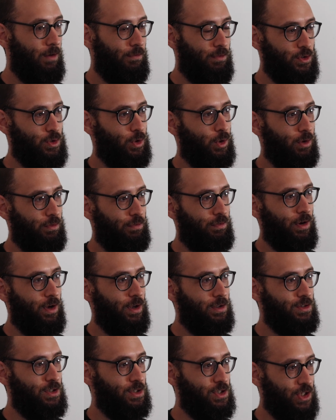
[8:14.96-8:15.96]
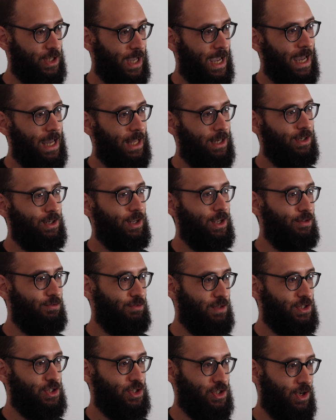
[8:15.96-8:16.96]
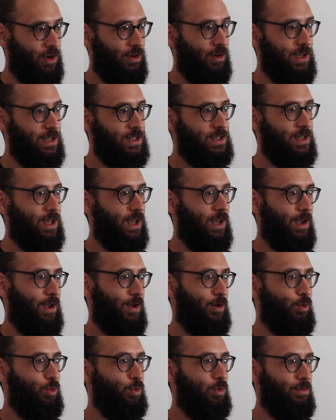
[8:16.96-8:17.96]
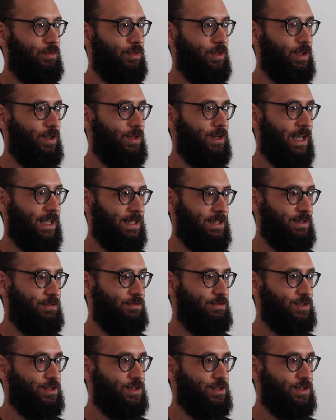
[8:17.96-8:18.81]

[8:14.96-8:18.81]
photographer to scan and digitise all of the negatives.